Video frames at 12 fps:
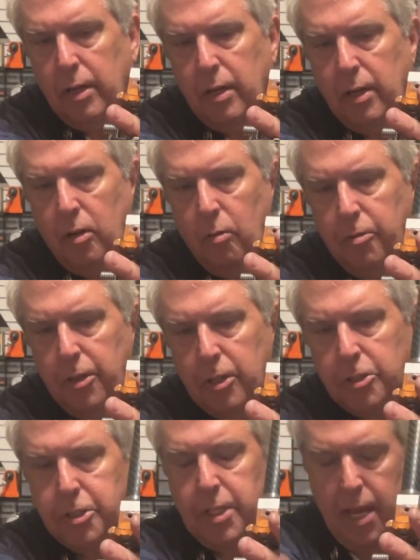And hopefully it'll
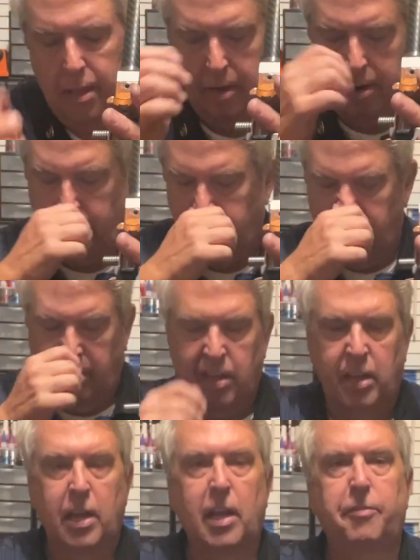stay there.
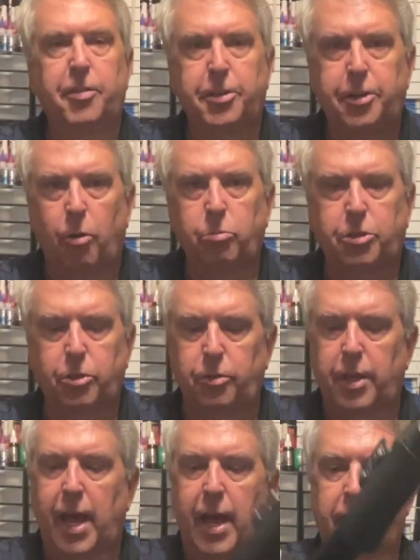If you don't do
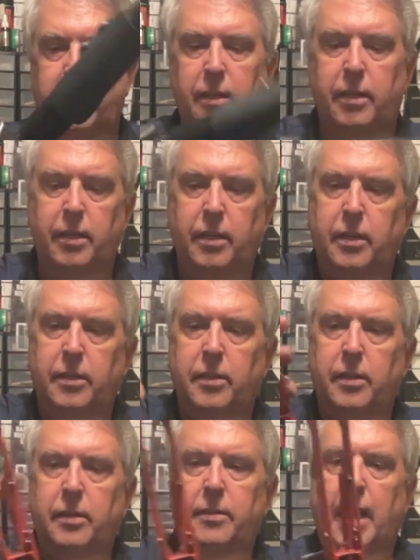that,
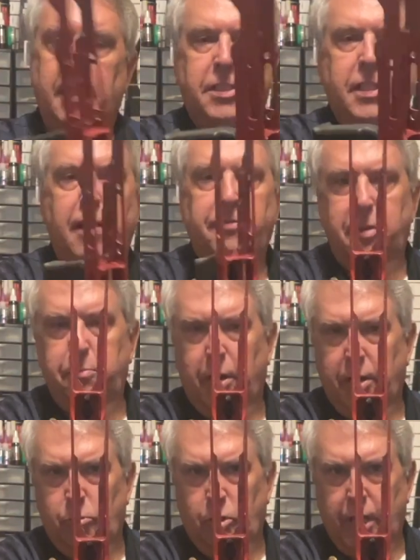that safety
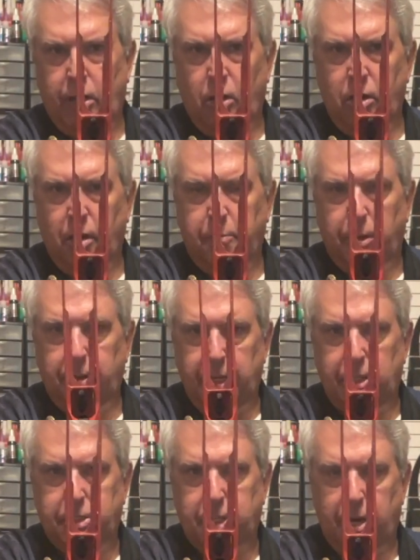button will get hung up on the
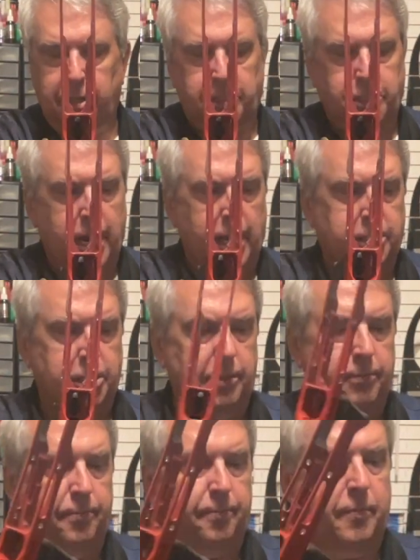inside of the chassis.
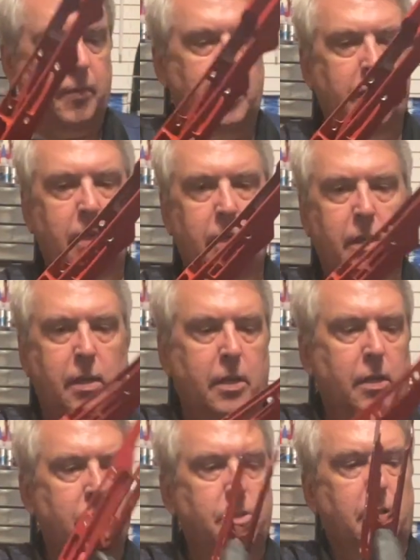
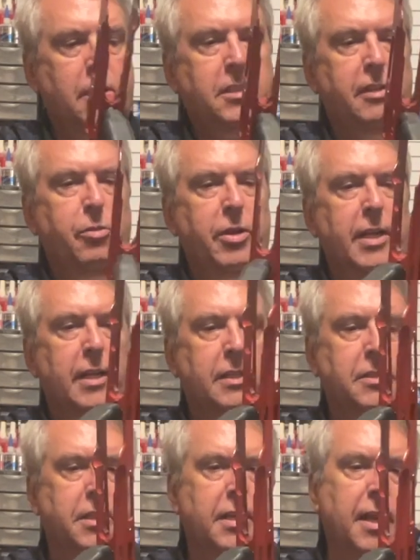So let's see if we can get this
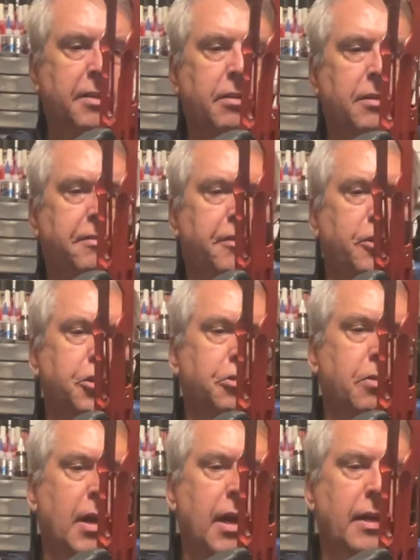together on the first
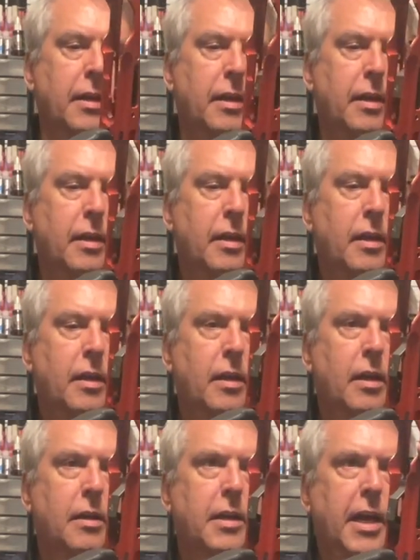try.
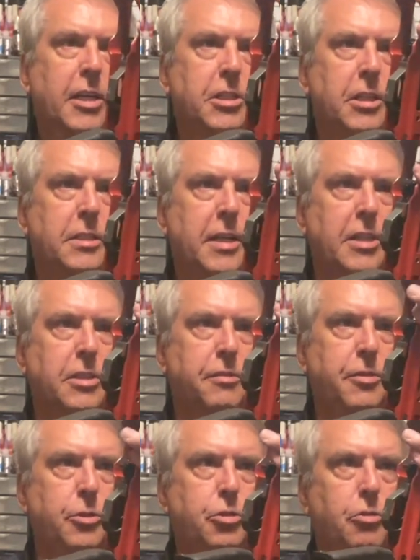Occasionally it takes a
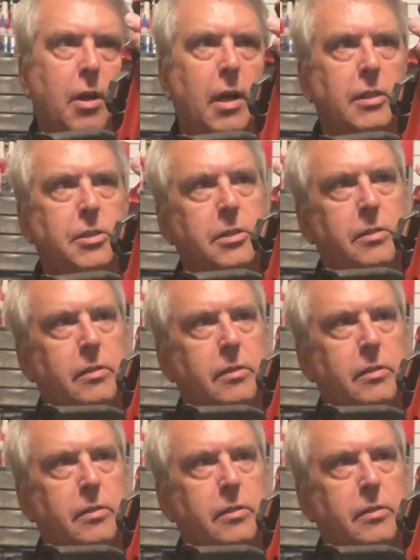few tries.